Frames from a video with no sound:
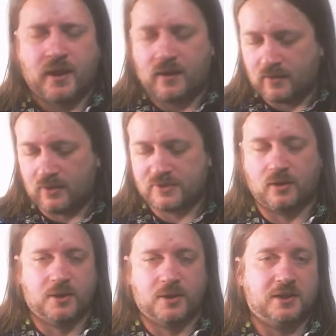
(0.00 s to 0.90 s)
Last
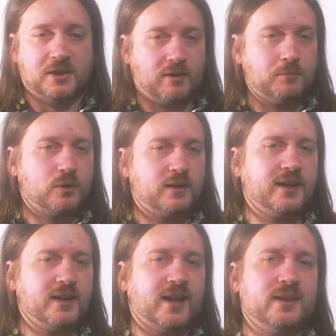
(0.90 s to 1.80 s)
time I did threat
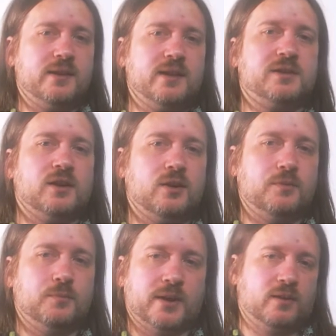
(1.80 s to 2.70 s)
modeling, and this
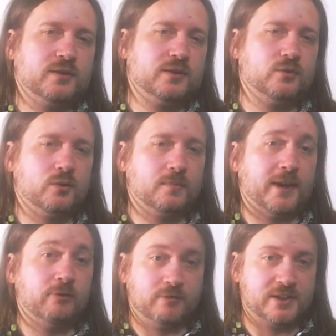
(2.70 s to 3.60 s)
time we're going to talk
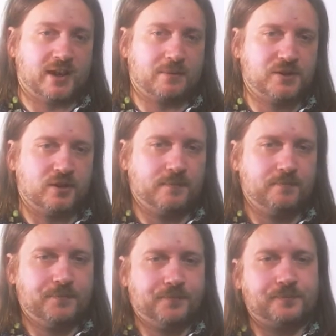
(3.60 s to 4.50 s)
about risk appetite.
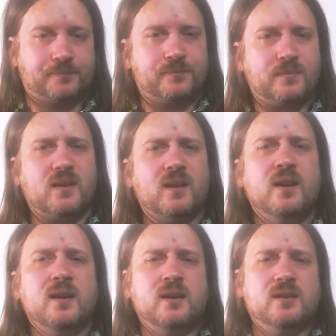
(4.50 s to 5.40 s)

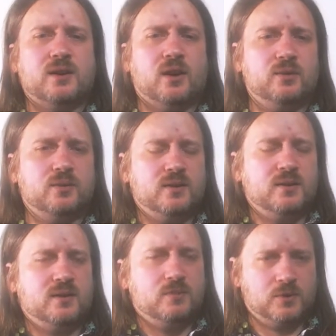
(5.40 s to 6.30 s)
So
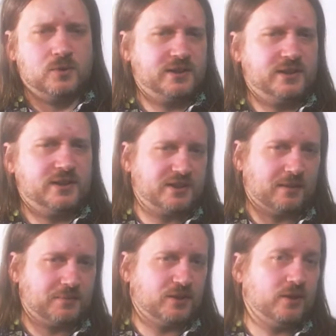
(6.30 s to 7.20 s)
what is a risk
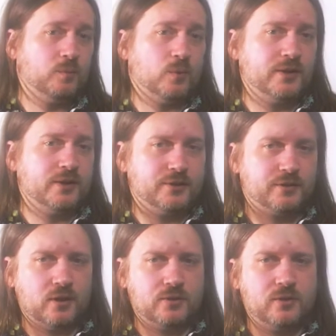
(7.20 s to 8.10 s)
appetite and why you should
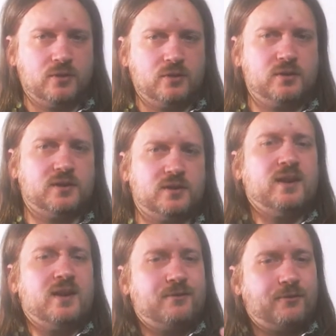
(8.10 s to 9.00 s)
know yours?
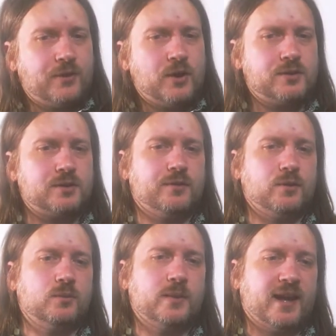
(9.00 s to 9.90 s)
First of
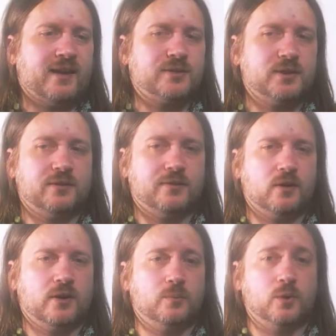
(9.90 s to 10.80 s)
all, we have to
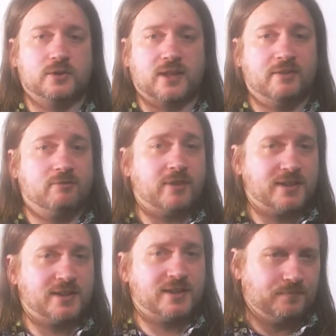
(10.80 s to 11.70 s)
define what a
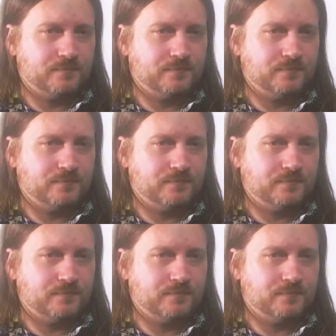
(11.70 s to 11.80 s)
risk is.